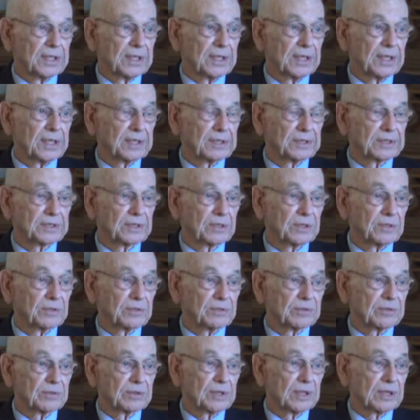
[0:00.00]
And
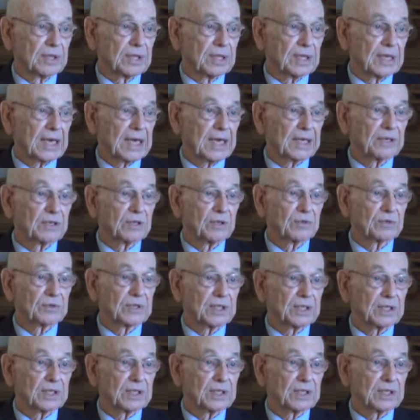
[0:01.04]
so I know